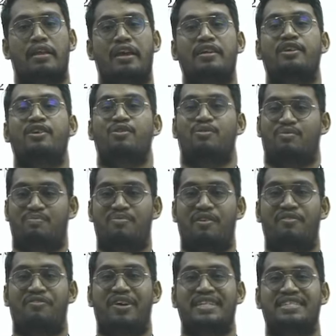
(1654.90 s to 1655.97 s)
Thank you,
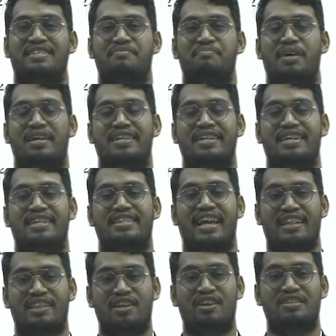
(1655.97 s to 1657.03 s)
Professor Madya
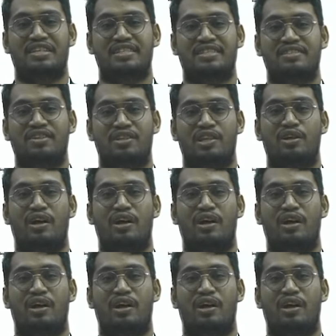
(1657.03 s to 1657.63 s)
Technologist Dr.